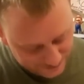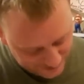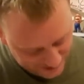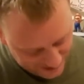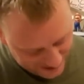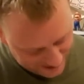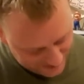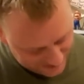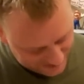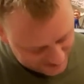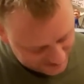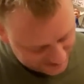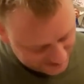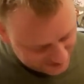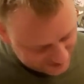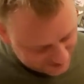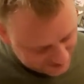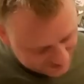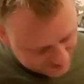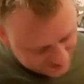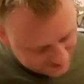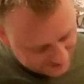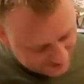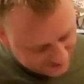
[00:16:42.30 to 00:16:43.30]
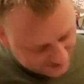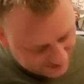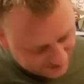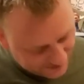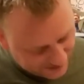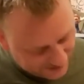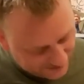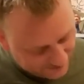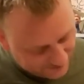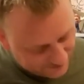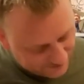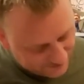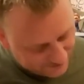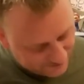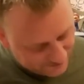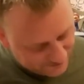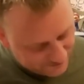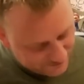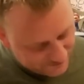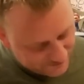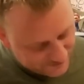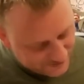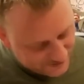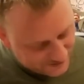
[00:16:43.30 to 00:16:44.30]
Yeah, there's an interesting thing about.
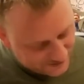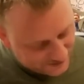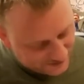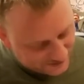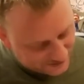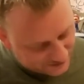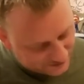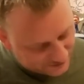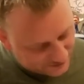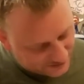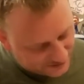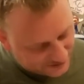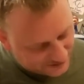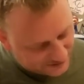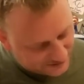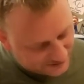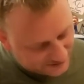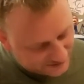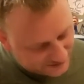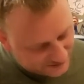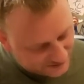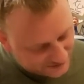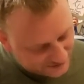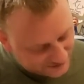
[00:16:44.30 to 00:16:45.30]
Oh, hang on a minute.